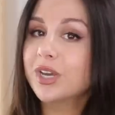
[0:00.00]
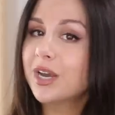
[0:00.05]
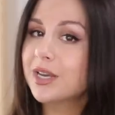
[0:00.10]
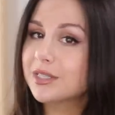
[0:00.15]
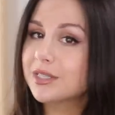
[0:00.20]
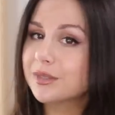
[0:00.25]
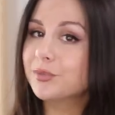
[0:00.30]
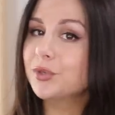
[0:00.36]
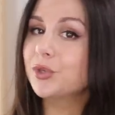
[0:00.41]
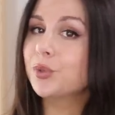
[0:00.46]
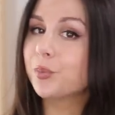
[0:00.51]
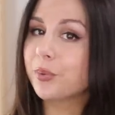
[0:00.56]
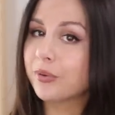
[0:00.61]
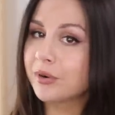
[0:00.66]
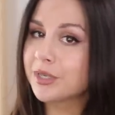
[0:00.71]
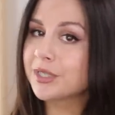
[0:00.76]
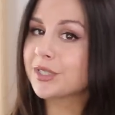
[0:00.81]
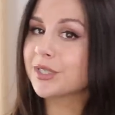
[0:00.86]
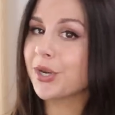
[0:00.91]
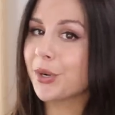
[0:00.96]
got some new
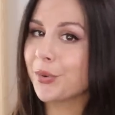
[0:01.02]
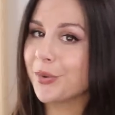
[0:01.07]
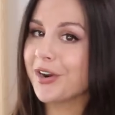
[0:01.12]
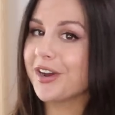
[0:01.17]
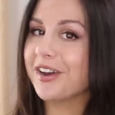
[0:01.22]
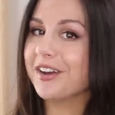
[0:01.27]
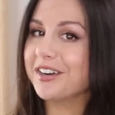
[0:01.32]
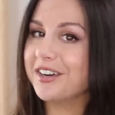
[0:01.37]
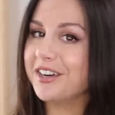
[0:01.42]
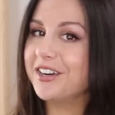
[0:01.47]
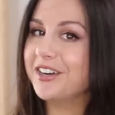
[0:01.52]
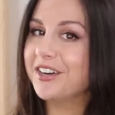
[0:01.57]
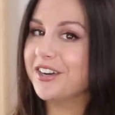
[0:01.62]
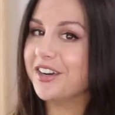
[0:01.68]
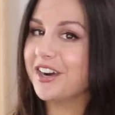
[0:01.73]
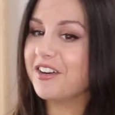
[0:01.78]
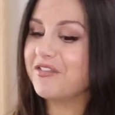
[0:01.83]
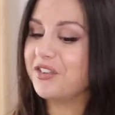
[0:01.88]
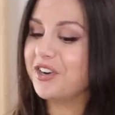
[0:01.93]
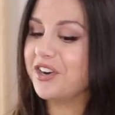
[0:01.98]
prints going on in here, have you